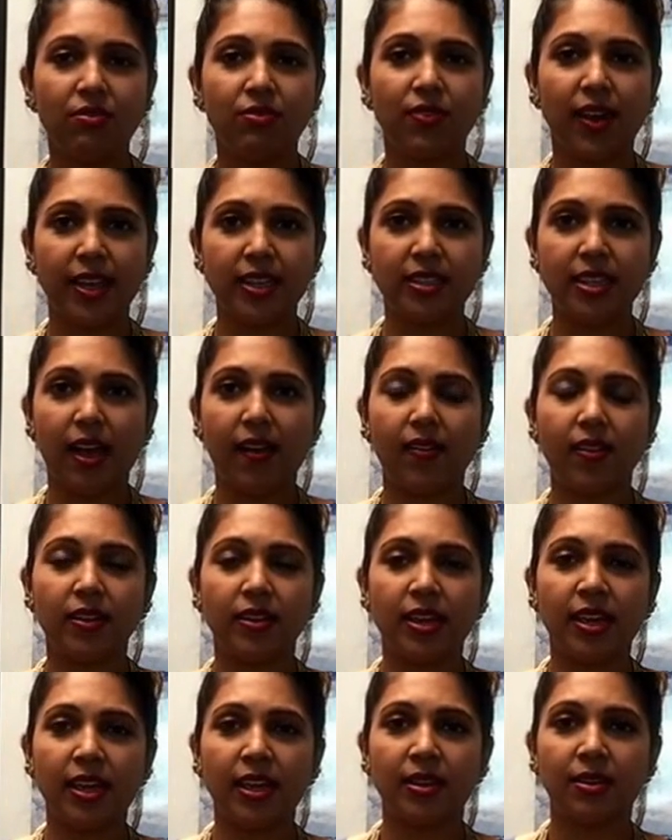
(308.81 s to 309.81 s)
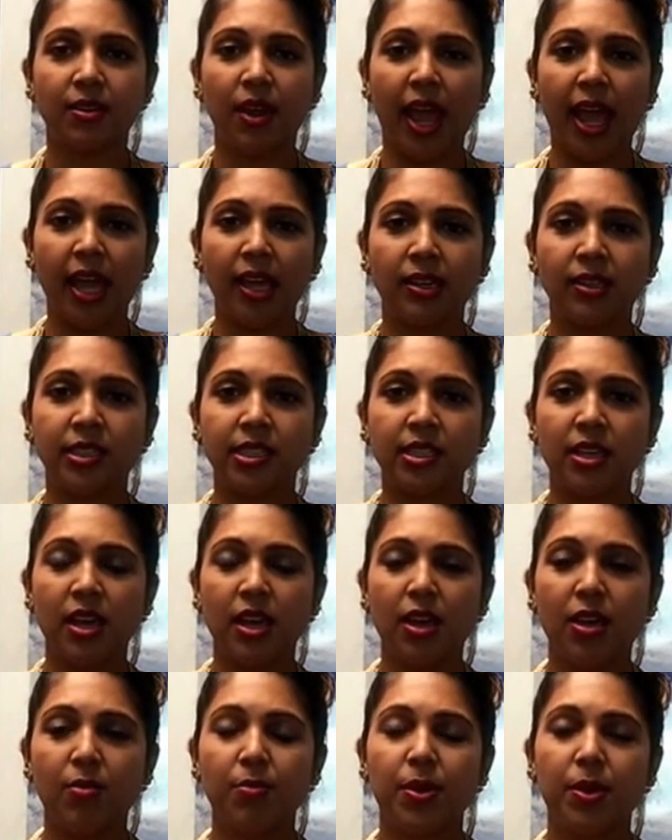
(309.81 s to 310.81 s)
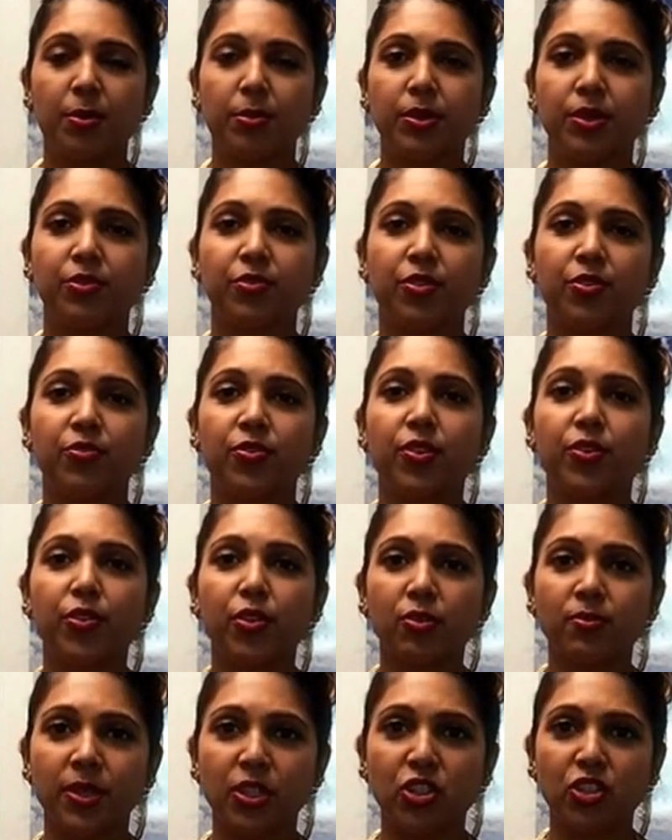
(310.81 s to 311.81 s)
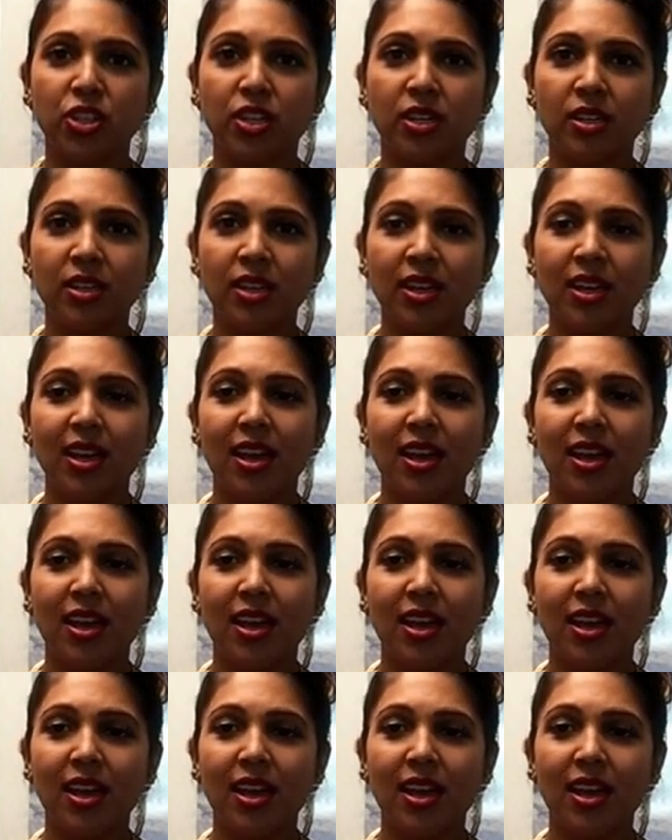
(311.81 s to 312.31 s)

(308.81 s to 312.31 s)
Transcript: vitality, and be able to fulfill their mission